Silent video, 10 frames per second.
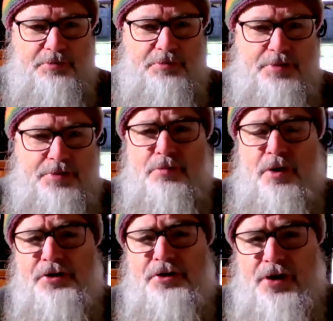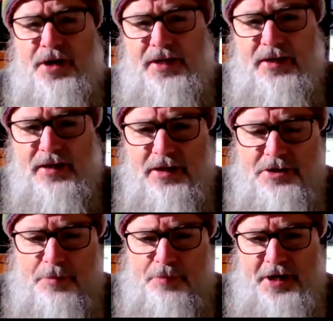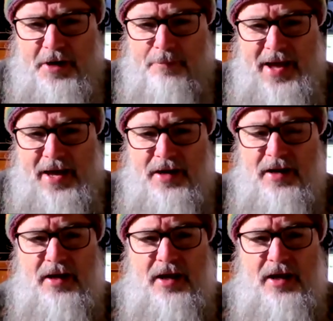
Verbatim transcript: to pursue mind training to bring about